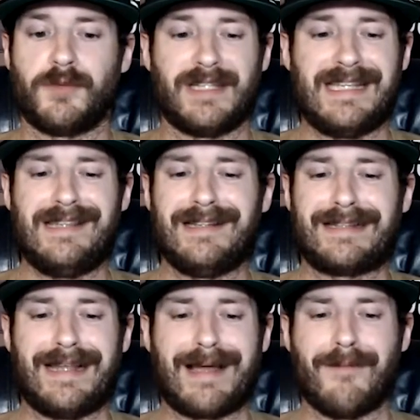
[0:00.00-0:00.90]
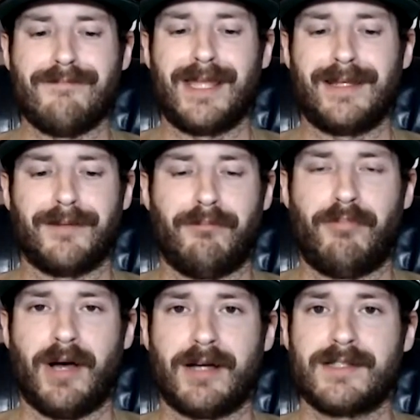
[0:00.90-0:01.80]
But he looked like a million
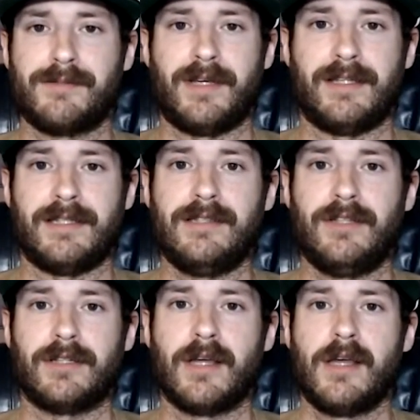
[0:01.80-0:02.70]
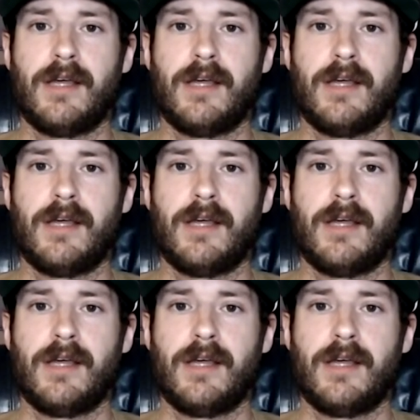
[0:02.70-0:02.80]
bucks, man. He looked